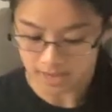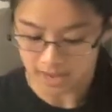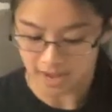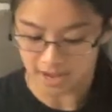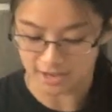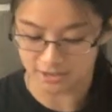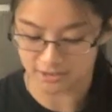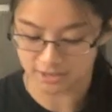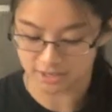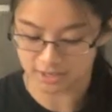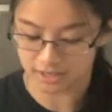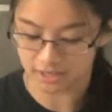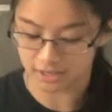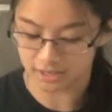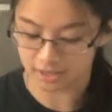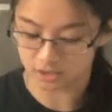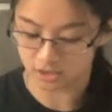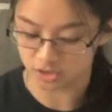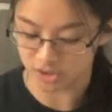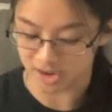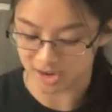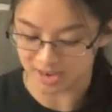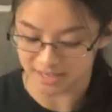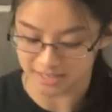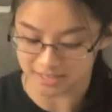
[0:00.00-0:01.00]
I used to collect
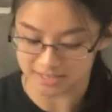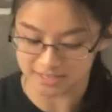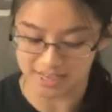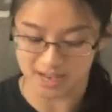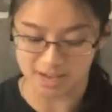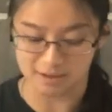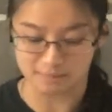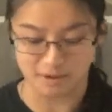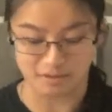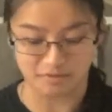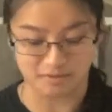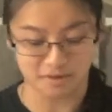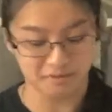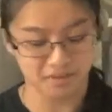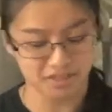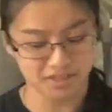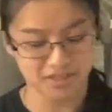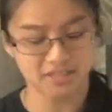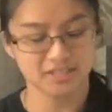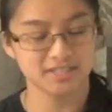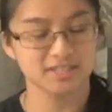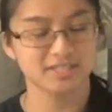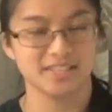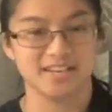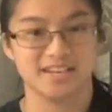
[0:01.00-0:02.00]
dragons, and my favorite
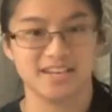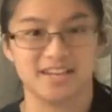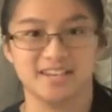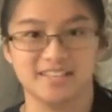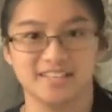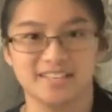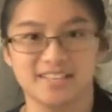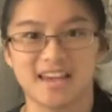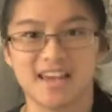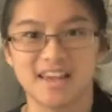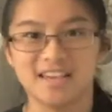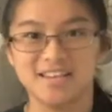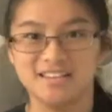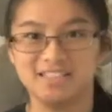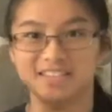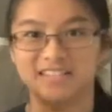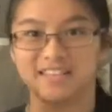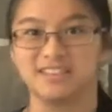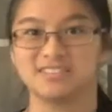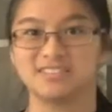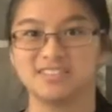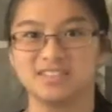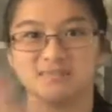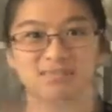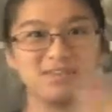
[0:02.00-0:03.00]
thing to say is
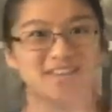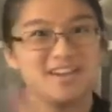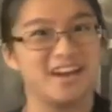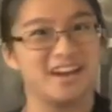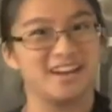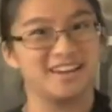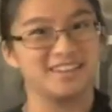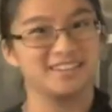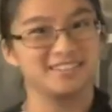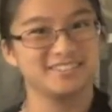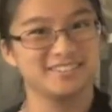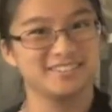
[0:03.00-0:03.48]
DFTBA.